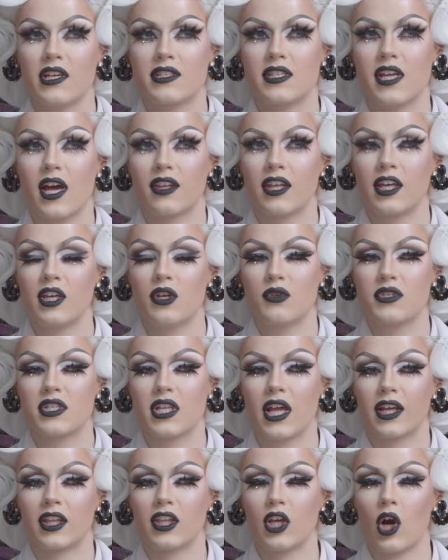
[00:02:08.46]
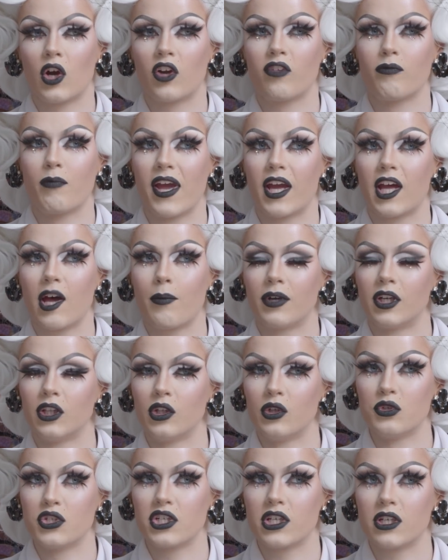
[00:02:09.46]
is that they use like the art of makeup and
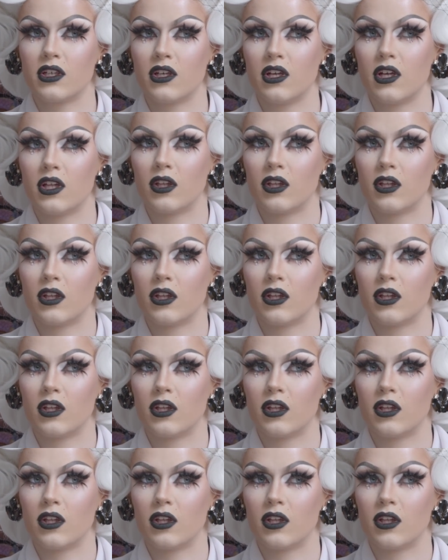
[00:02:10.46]
illusion,